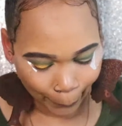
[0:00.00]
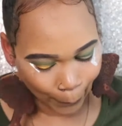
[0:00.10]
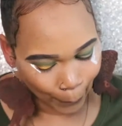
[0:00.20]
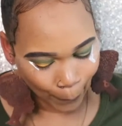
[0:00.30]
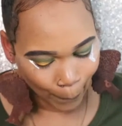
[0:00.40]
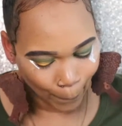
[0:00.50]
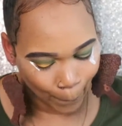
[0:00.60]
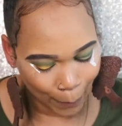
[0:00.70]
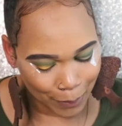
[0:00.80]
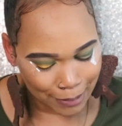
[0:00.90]
Oh,
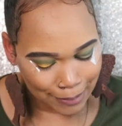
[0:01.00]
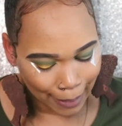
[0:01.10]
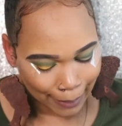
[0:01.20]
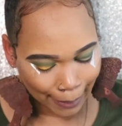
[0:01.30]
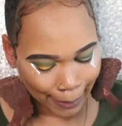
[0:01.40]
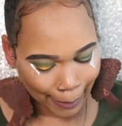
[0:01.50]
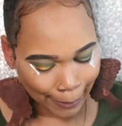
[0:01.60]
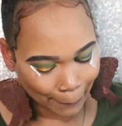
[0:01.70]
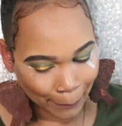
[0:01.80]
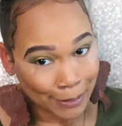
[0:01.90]
I'm excited.
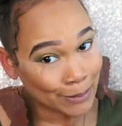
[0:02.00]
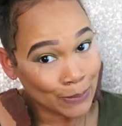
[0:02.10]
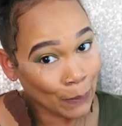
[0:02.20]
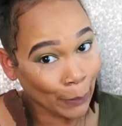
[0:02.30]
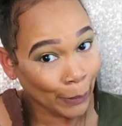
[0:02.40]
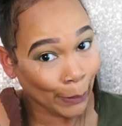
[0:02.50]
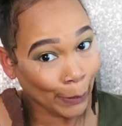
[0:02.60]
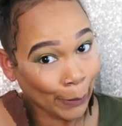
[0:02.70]
I'm excited.